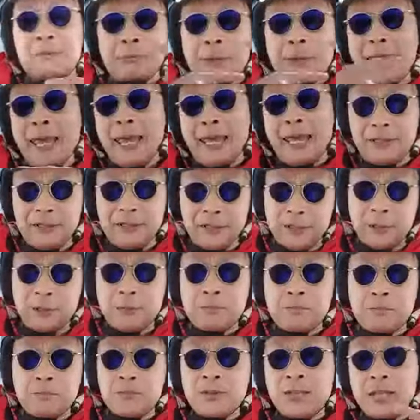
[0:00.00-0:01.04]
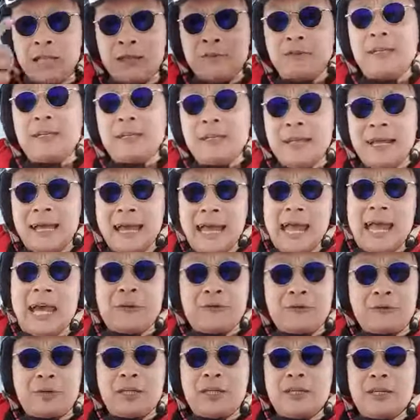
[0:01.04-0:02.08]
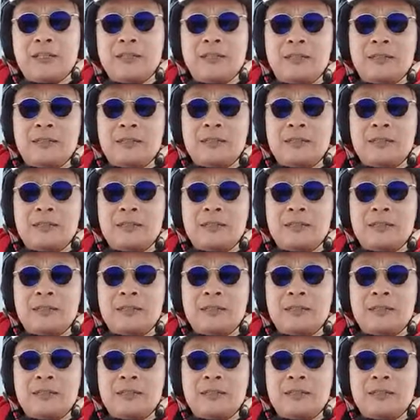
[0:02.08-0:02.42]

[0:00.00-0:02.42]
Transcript: paying you even after